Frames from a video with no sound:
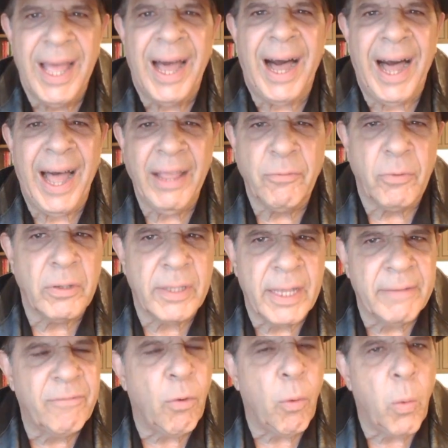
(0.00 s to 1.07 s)
I will
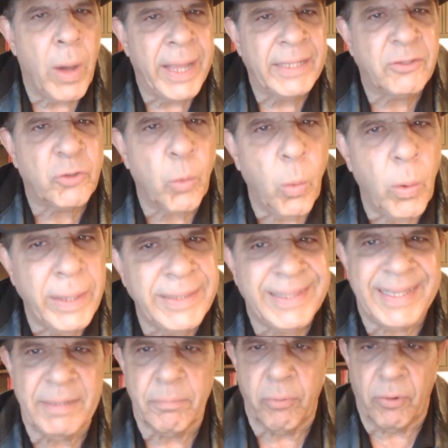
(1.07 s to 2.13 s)
give away
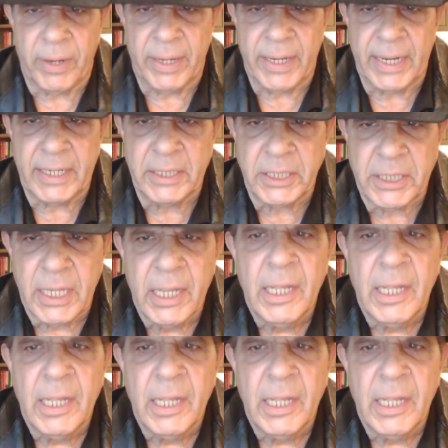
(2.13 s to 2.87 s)
20 breedings